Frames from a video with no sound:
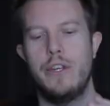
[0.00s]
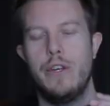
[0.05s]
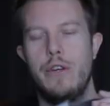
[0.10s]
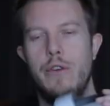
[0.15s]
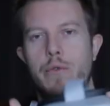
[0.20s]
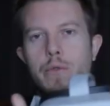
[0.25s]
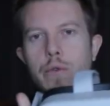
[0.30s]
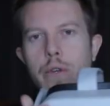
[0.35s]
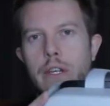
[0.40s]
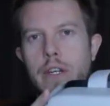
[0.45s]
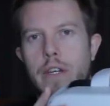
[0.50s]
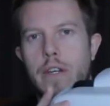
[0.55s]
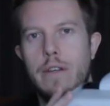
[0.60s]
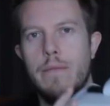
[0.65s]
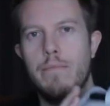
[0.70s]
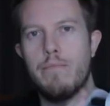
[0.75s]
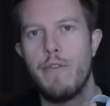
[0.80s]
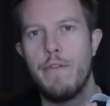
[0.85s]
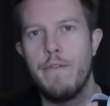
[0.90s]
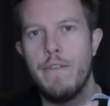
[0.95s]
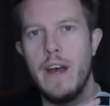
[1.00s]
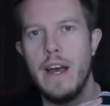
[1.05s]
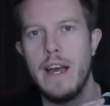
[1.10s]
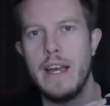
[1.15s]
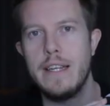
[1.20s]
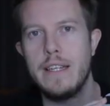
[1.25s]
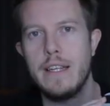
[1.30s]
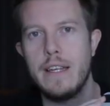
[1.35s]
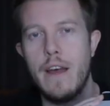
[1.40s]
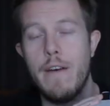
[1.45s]
2 can
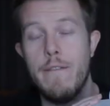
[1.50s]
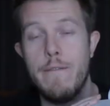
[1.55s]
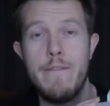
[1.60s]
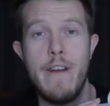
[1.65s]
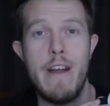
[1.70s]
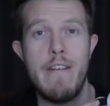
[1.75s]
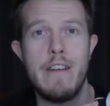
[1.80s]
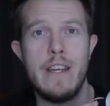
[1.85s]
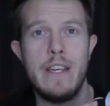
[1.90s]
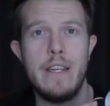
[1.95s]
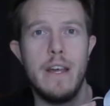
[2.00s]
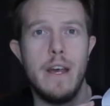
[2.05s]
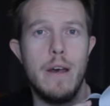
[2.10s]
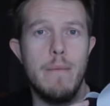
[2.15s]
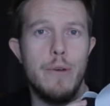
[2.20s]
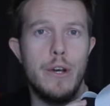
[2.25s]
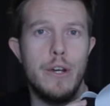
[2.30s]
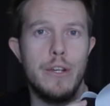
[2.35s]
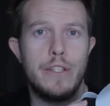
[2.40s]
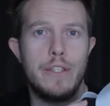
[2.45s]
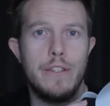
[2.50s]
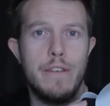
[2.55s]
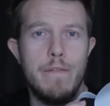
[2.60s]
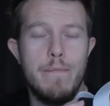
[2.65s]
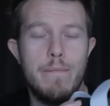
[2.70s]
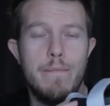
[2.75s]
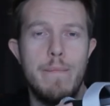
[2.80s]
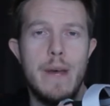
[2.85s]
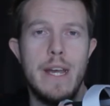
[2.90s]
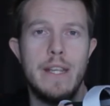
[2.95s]
provide a very immersive
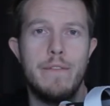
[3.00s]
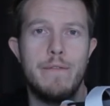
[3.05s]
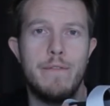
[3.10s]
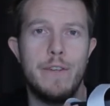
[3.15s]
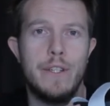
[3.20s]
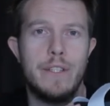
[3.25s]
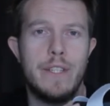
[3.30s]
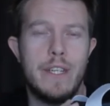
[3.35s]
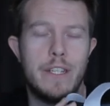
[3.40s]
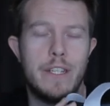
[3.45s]
metaverse